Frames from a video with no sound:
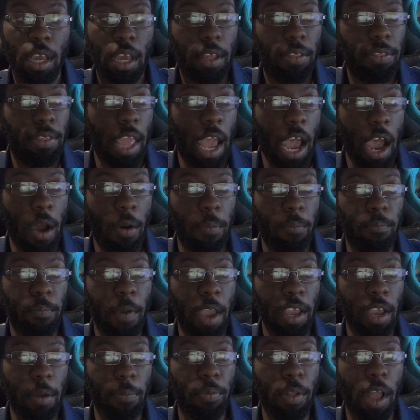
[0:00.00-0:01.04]
Now,
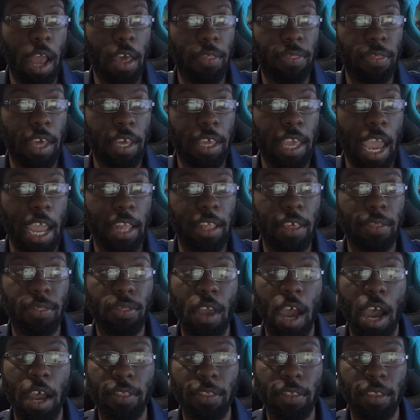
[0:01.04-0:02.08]
MegaPlex again is
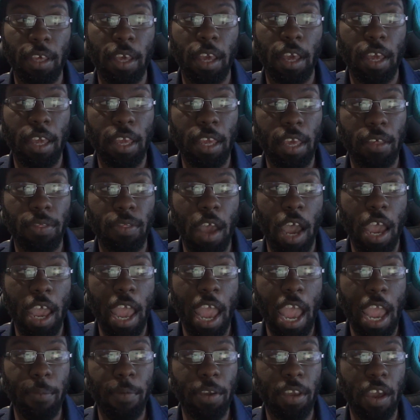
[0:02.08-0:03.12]
not an
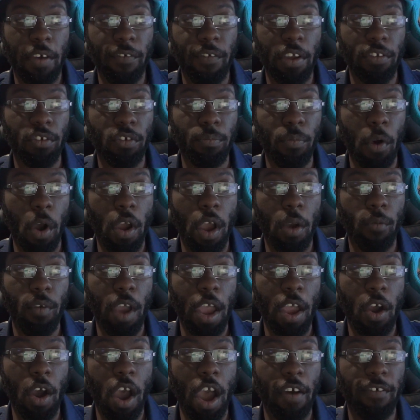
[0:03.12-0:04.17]
anime convention, but
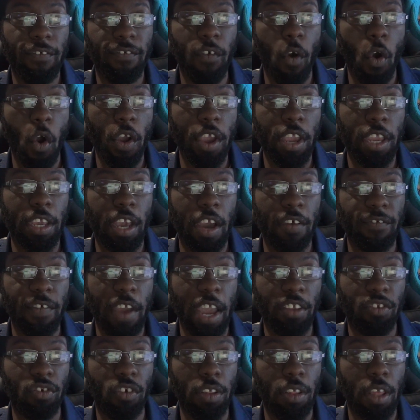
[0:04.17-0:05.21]
rather a furry
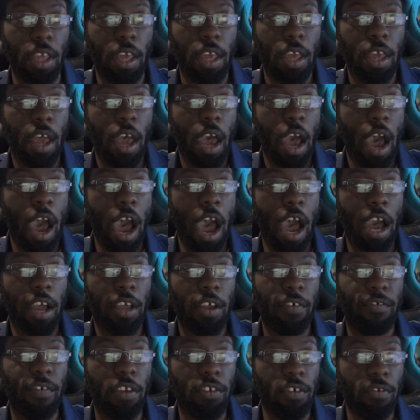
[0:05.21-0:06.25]
convention, a
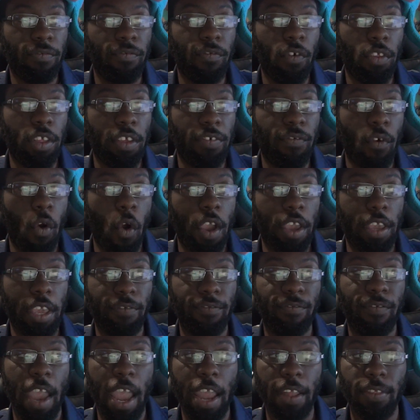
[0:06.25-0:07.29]
convention for the furry
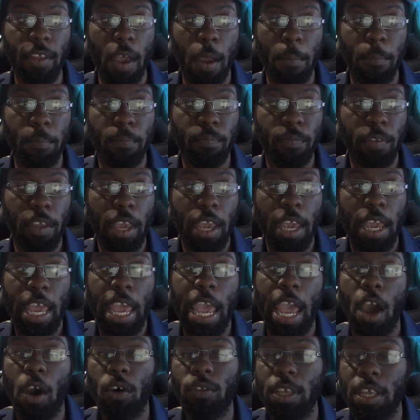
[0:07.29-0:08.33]
fandom
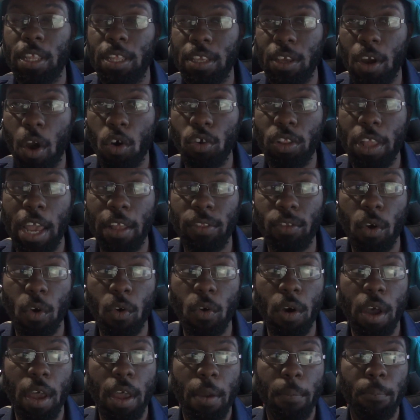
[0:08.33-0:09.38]
held in the
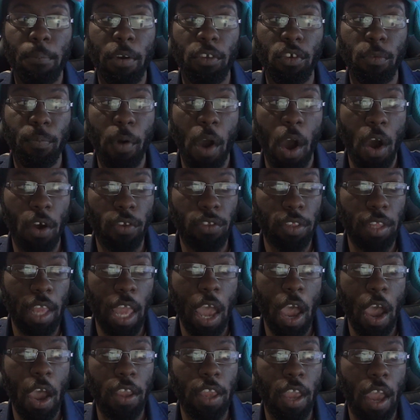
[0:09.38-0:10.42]
Orlando metropolitan
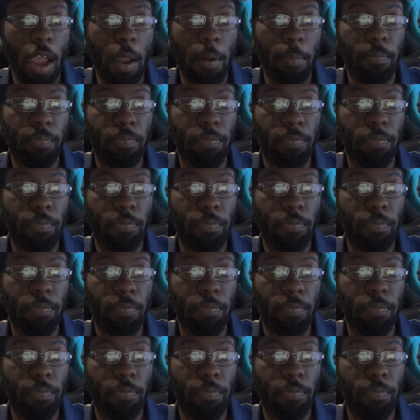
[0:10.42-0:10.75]
area.